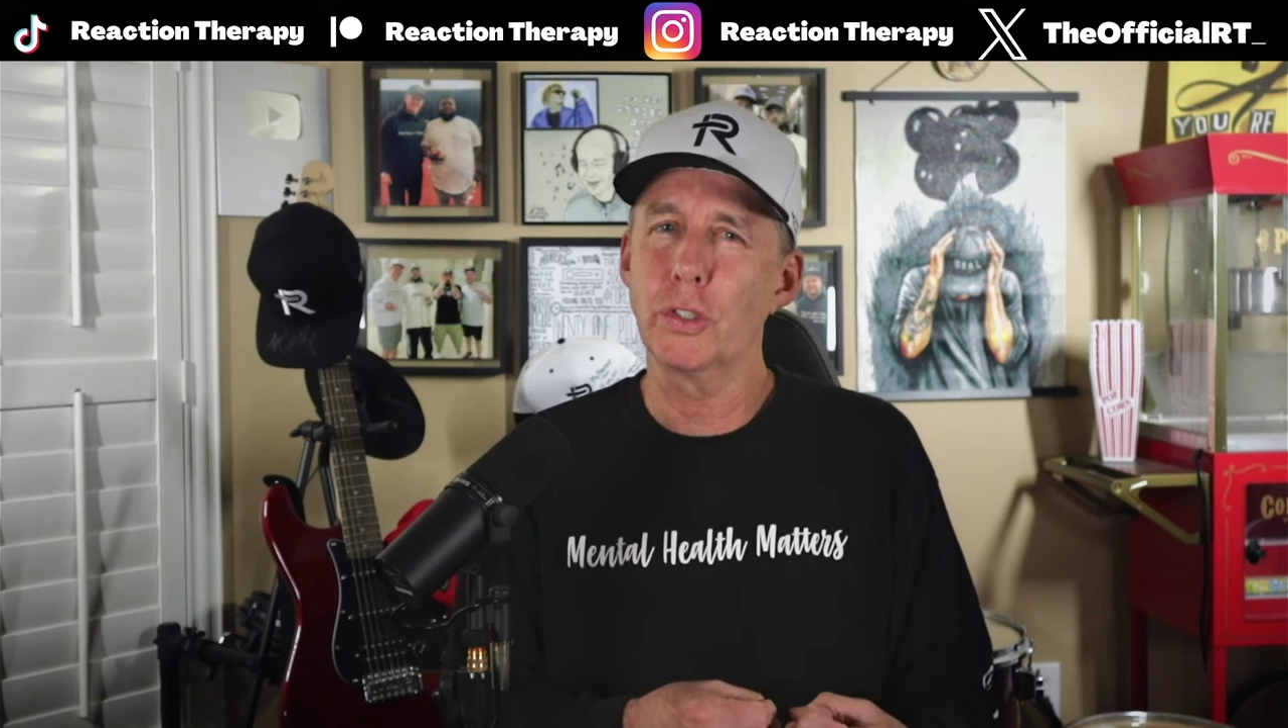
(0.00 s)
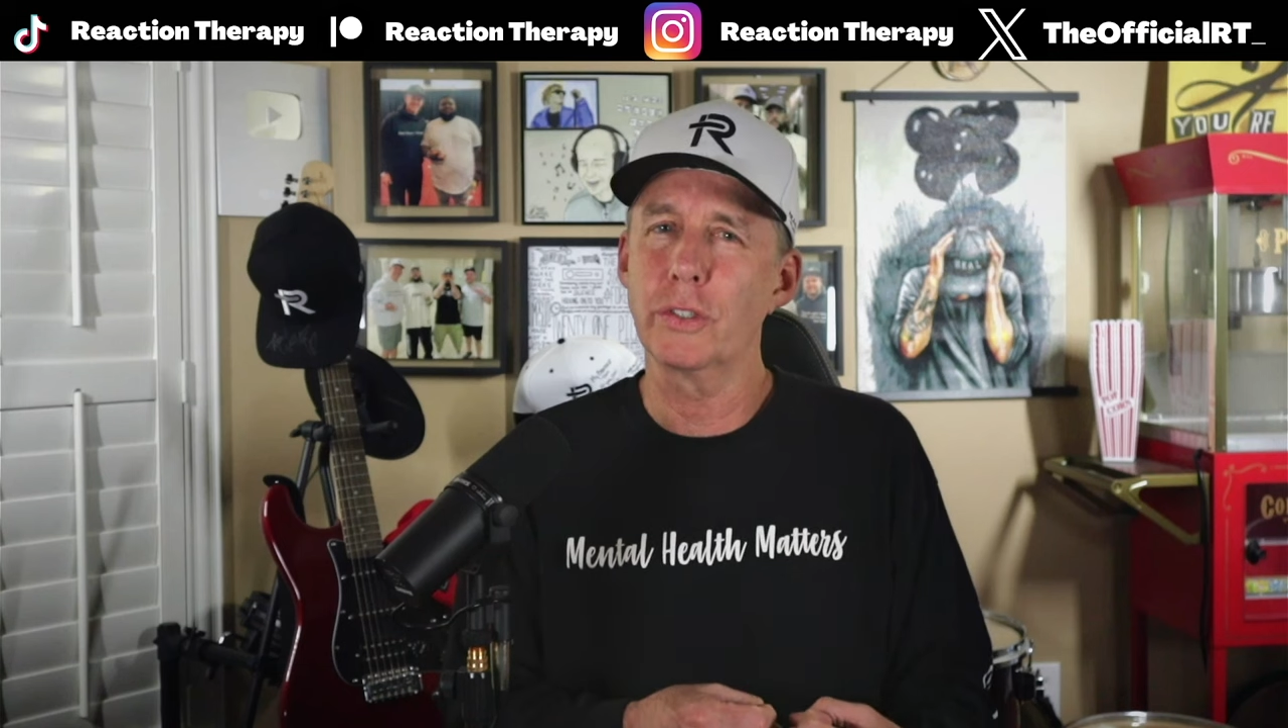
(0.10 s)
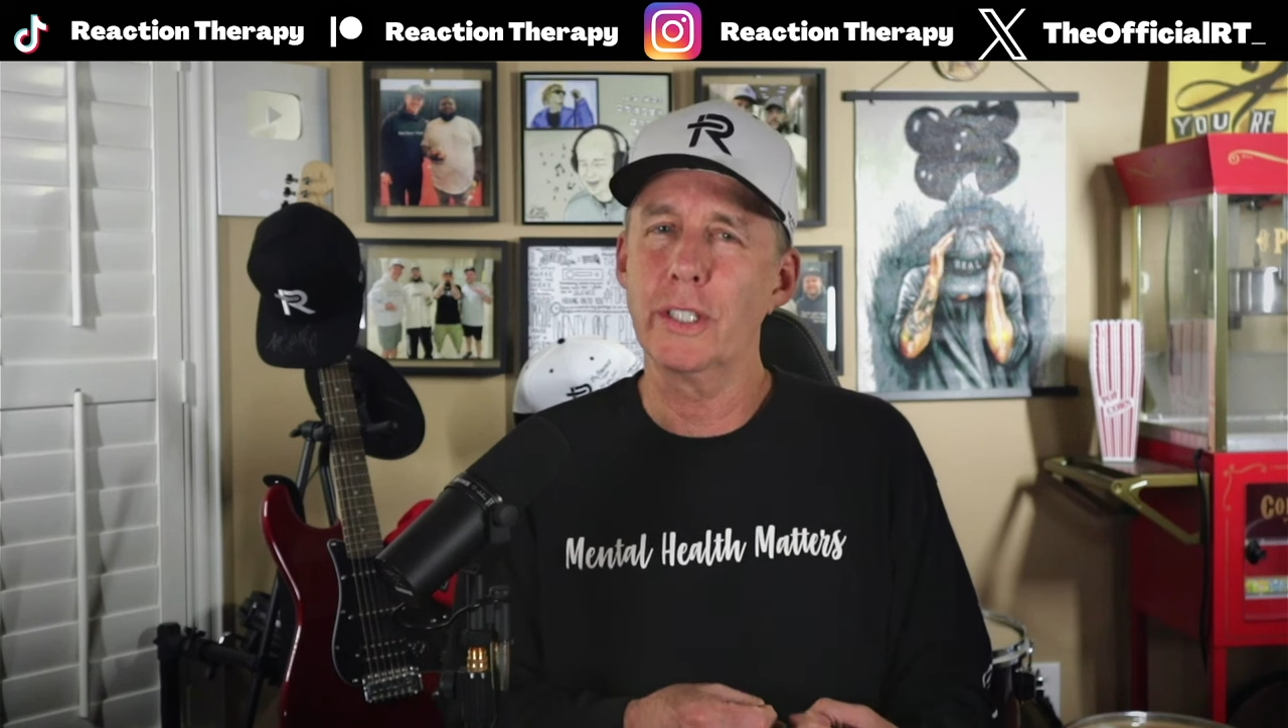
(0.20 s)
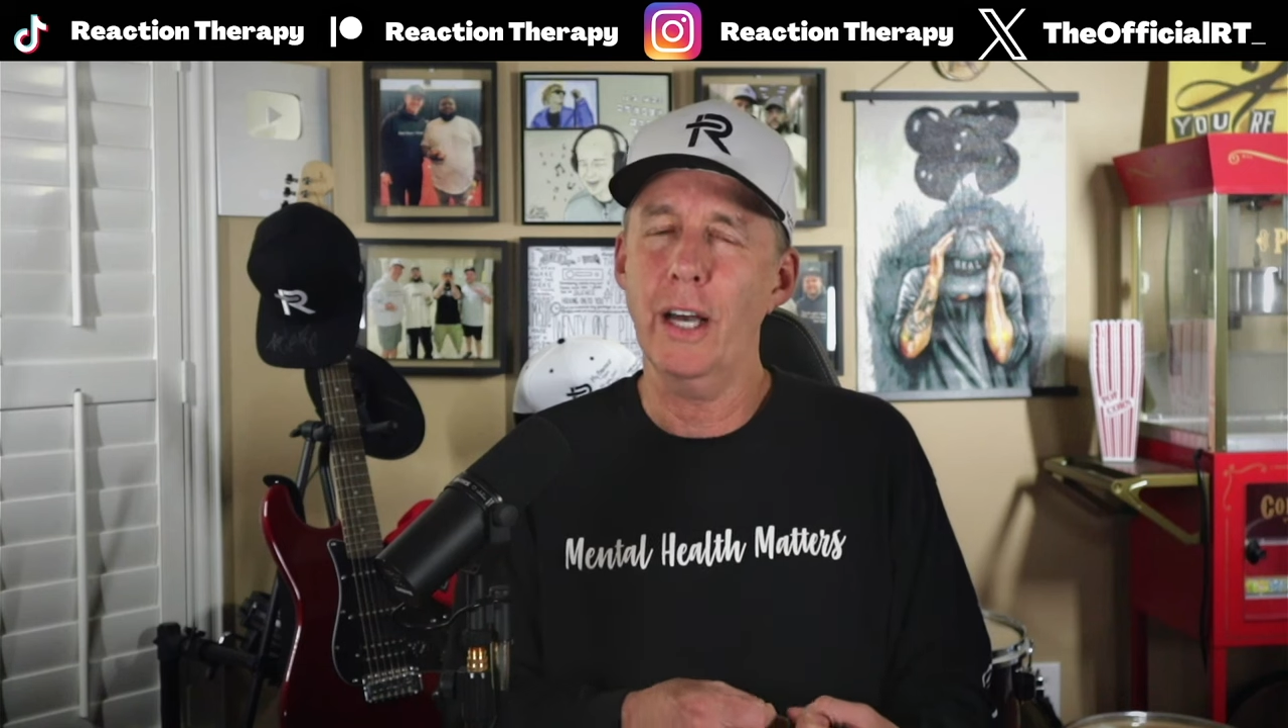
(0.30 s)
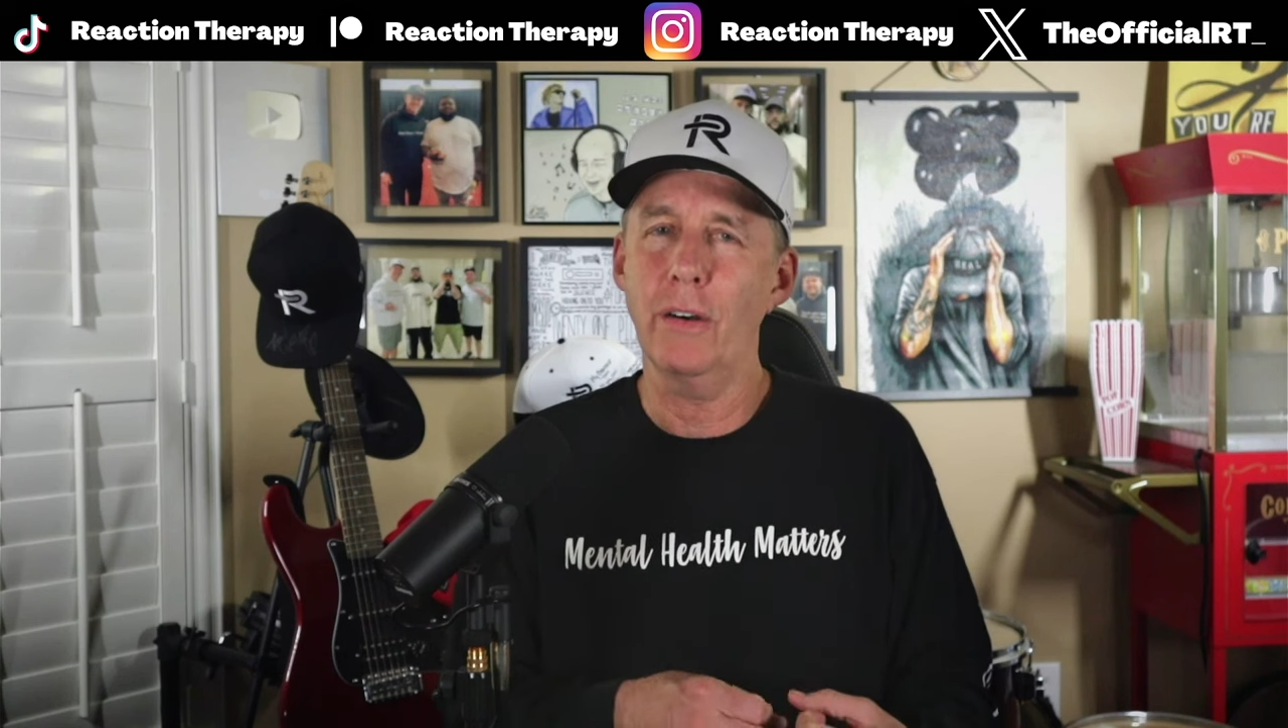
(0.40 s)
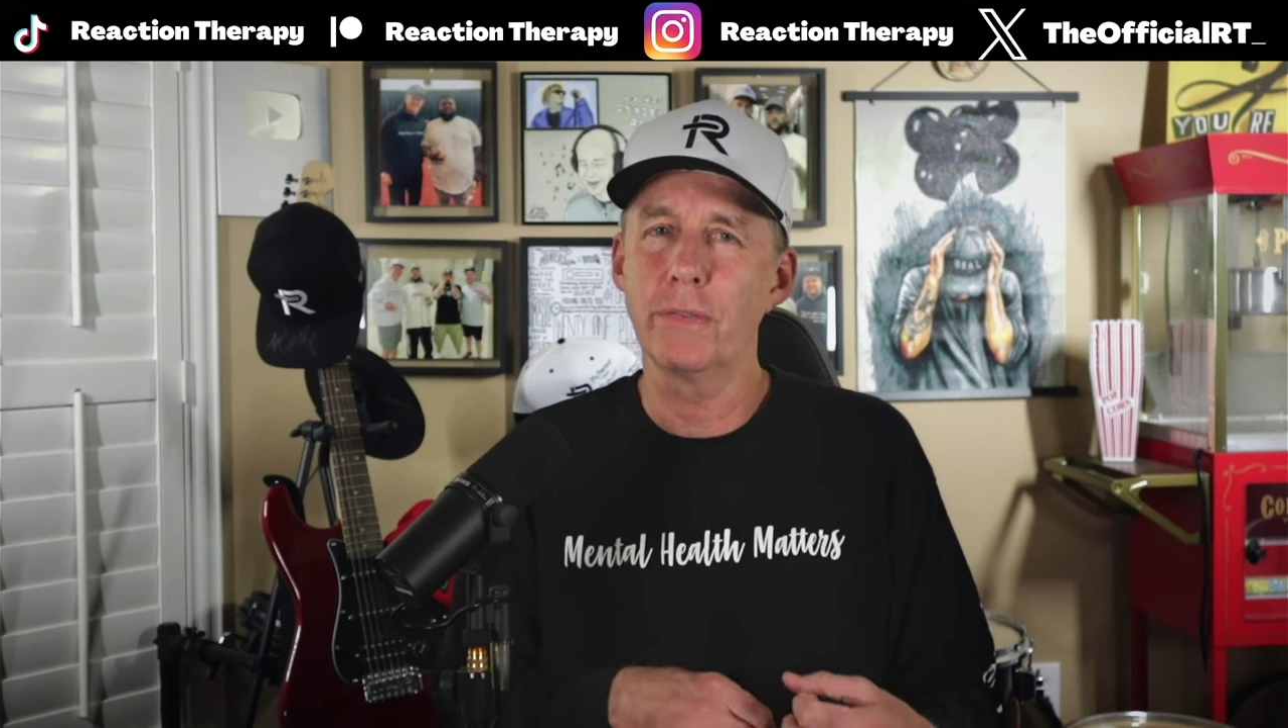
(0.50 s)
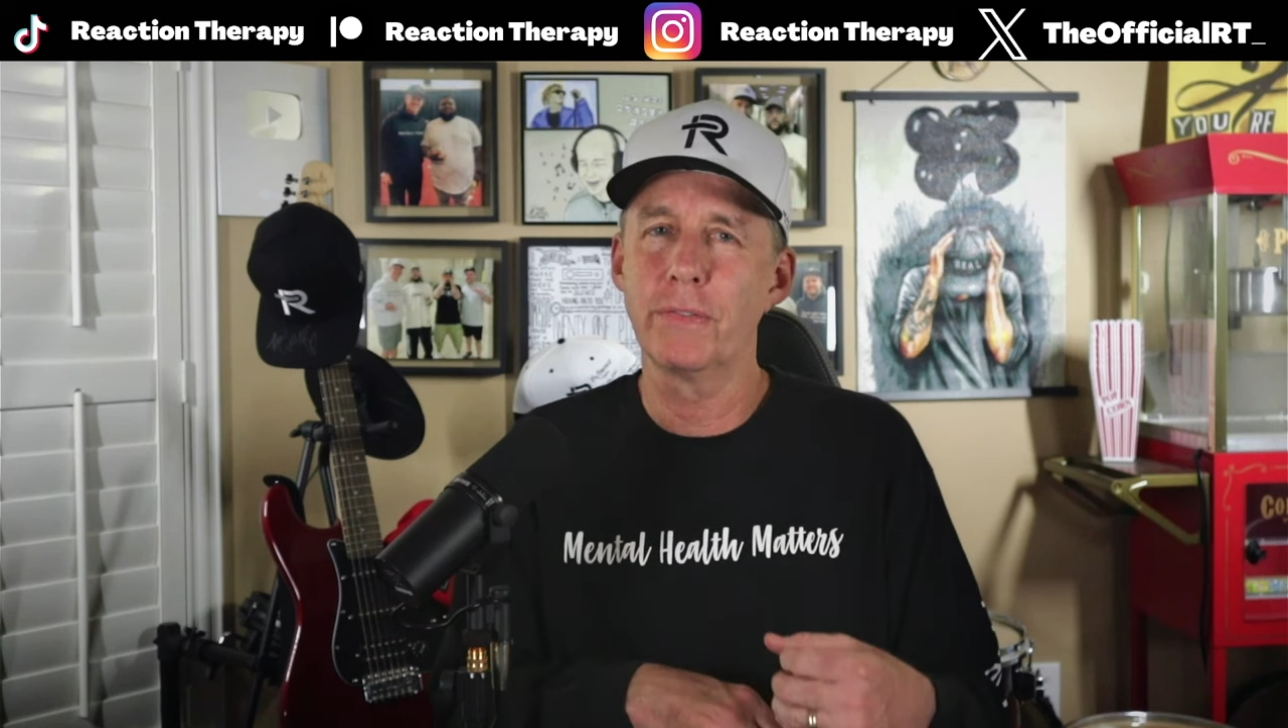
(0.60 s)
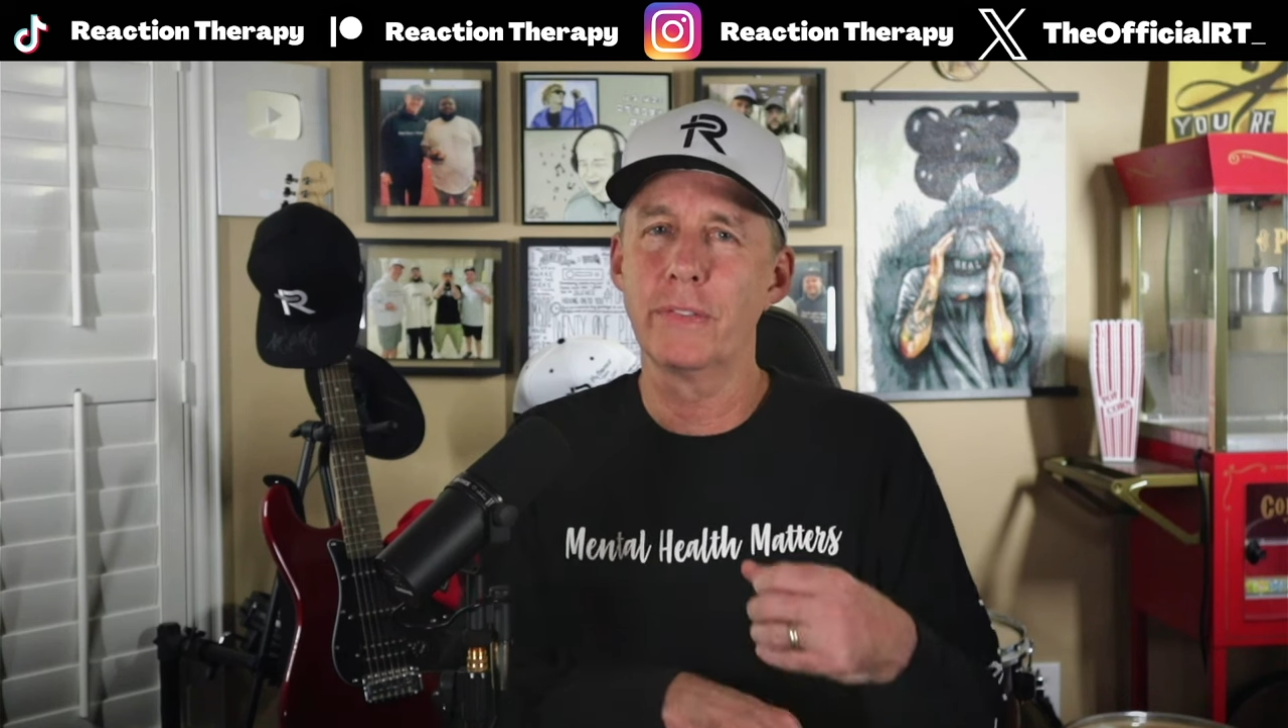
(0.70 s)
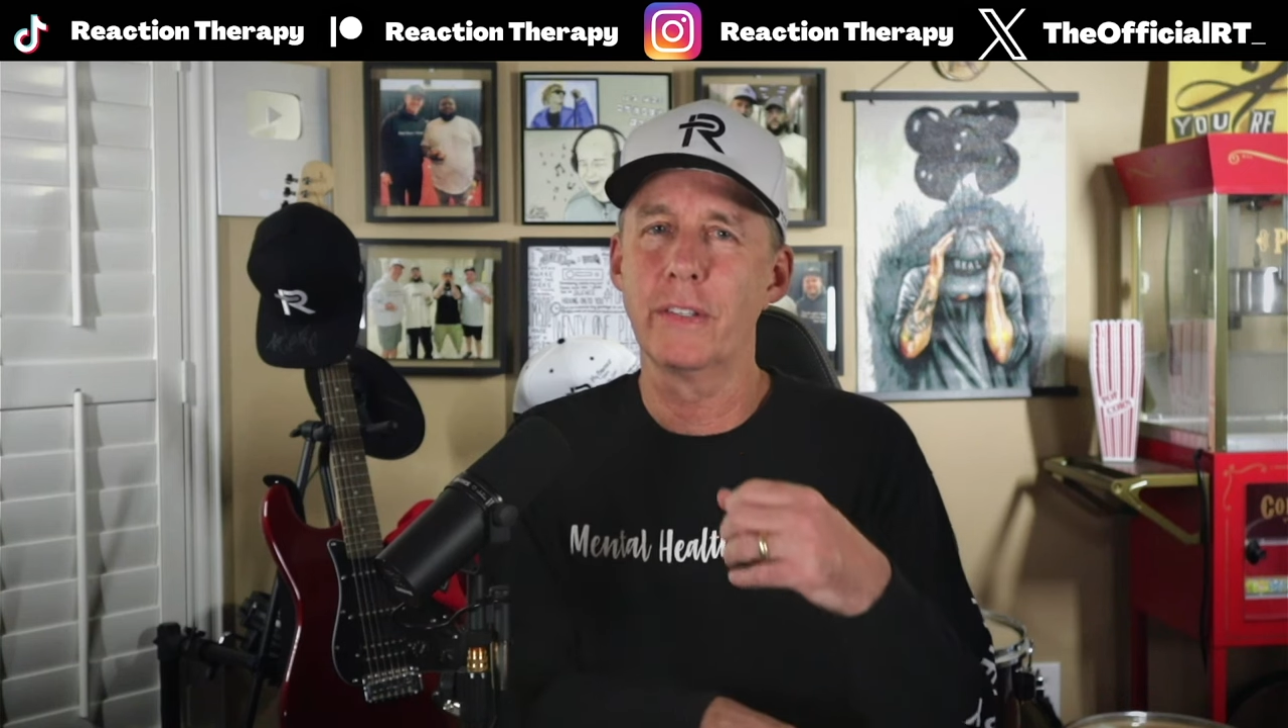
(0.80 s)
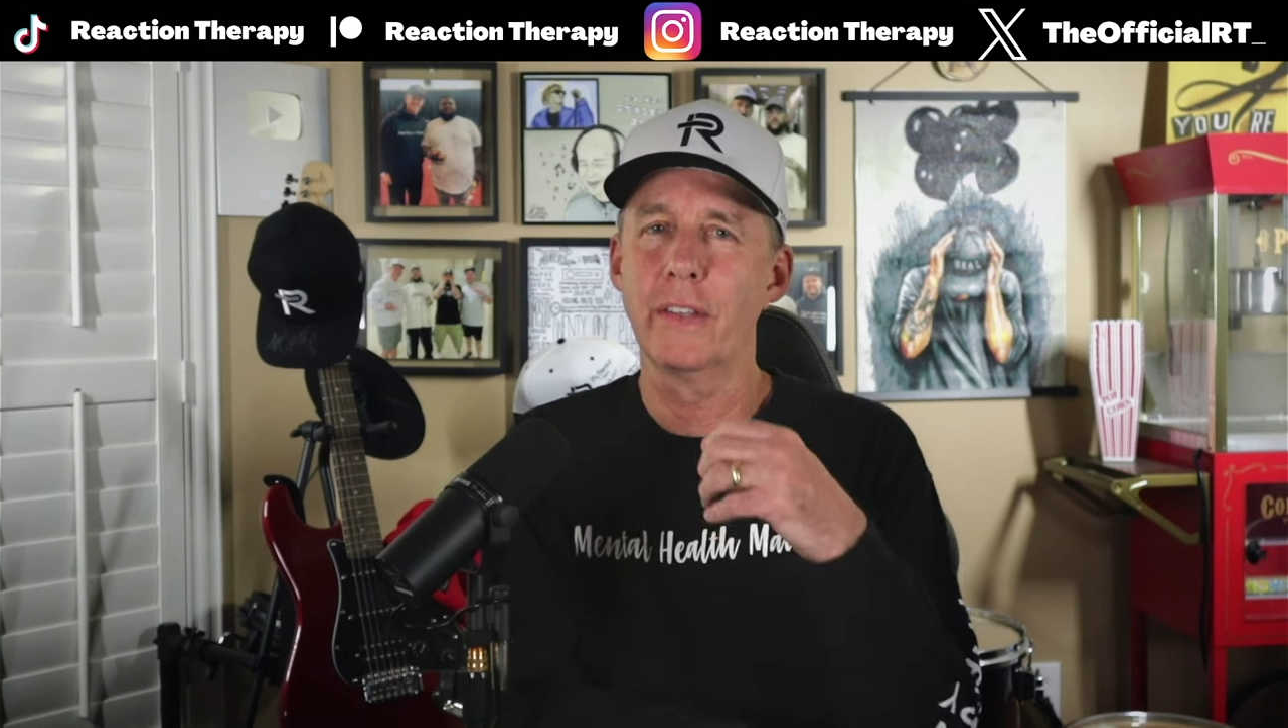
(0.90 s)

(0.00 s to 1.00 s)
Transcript: yourself.